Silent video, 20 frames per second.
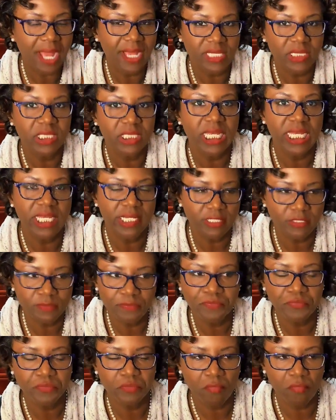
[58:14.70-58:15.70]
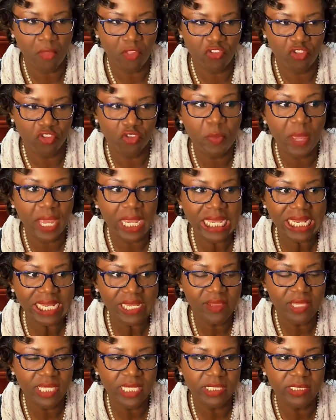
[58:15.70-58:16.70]
I can tell just by
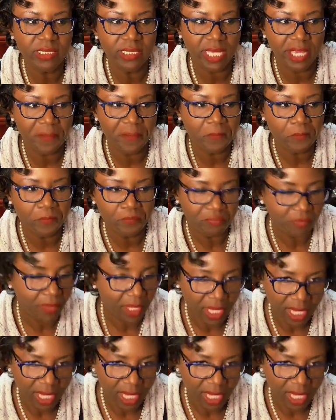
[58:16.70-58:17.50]
eating these, like,